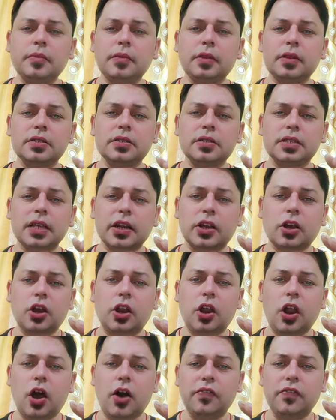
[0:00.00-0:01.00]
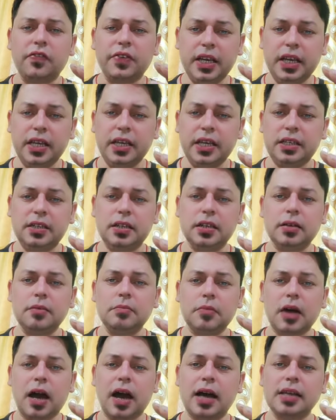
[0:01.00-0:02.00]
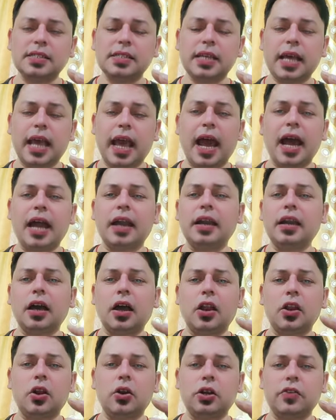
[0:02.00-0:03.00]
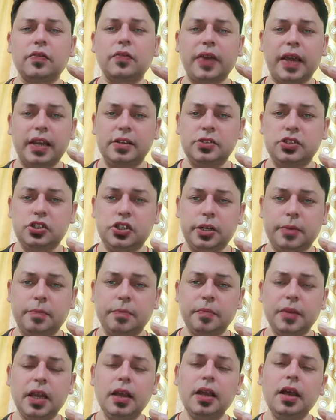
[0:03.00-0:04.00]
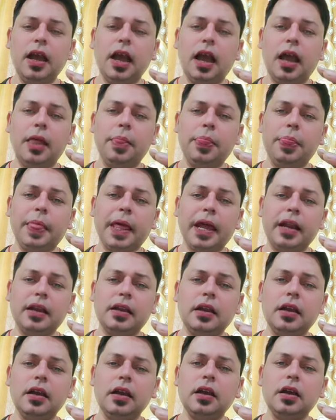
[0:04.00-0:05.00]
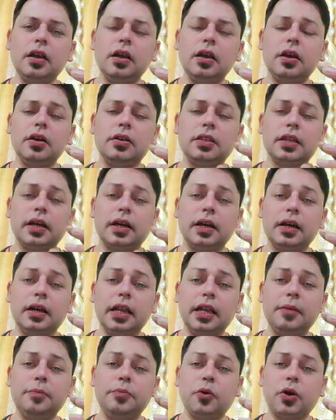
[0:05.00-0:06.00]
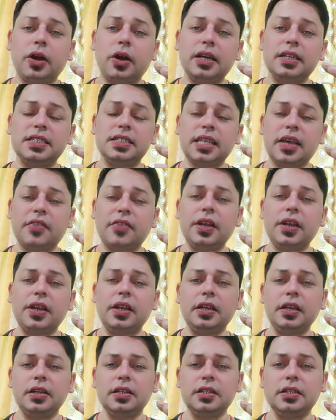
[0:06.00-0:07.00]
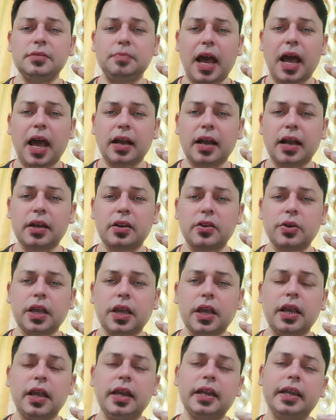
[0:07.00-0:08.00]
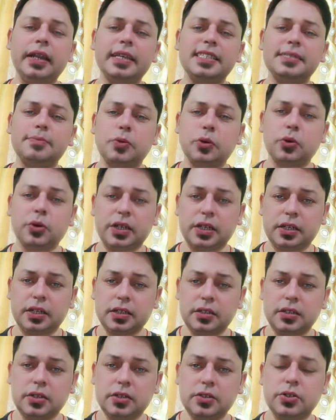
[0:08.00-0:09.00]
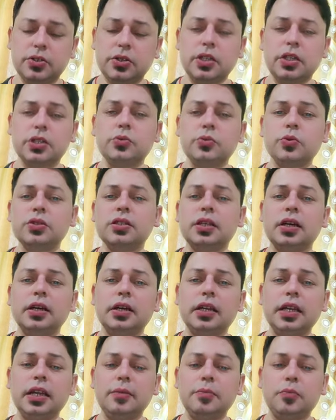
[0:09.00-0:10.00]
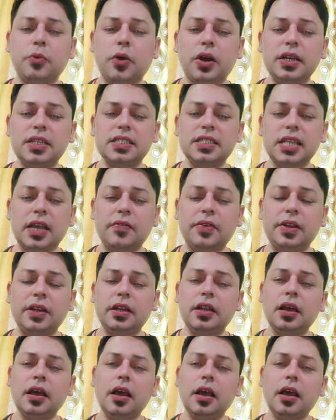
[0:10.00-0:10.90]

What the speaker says: circle of heat, mass and a lot of energy. And then 13.7 years back, okay, it exploded. So this was 13.7